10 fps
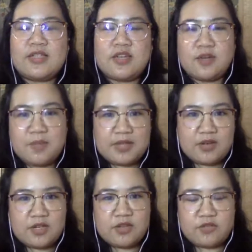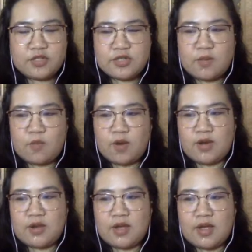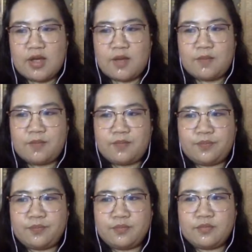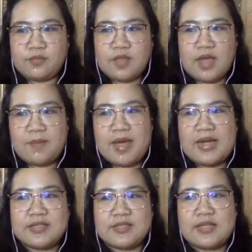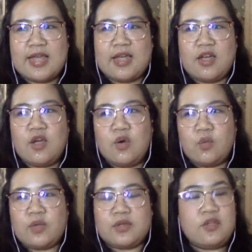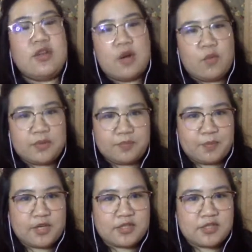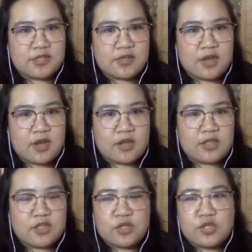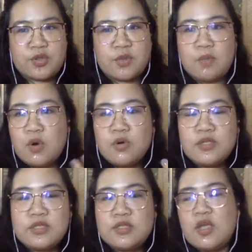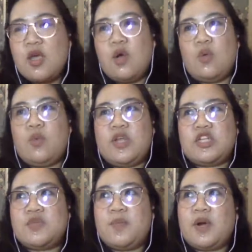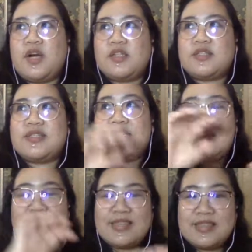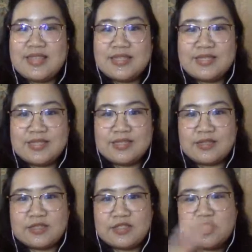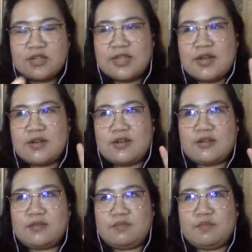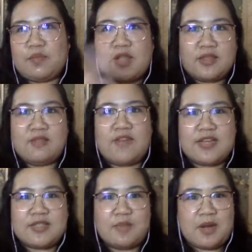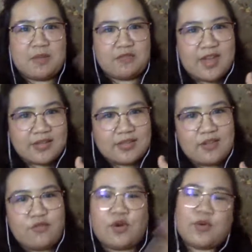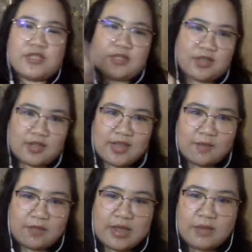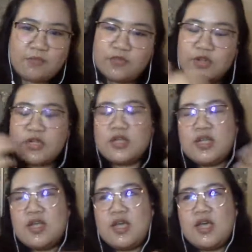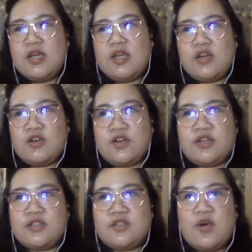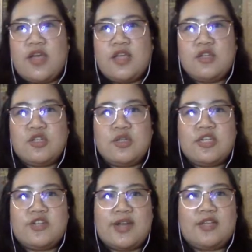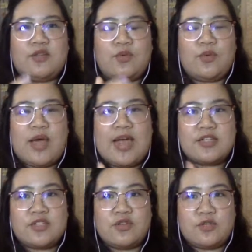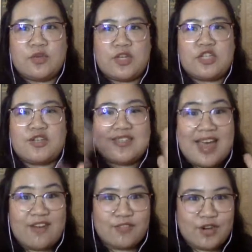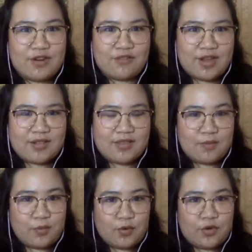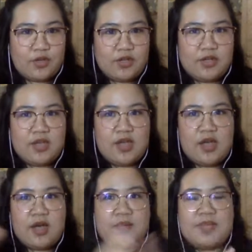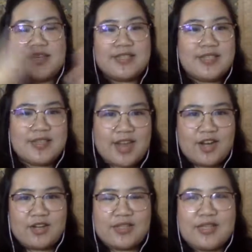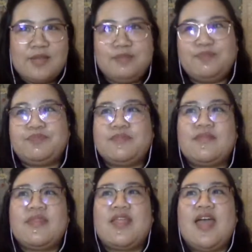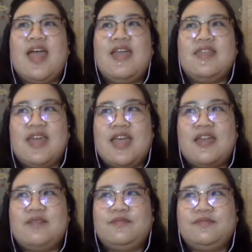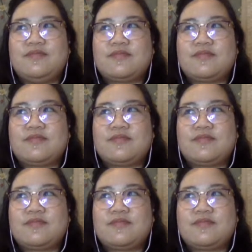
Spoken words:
start beta reading for someone, I'm asked like what parts did you enjoy the most? Which part did this certain plot device become effective, or was it not helpful? Ganon. So I usually try to answer those questions after I read the book in its entirety, and then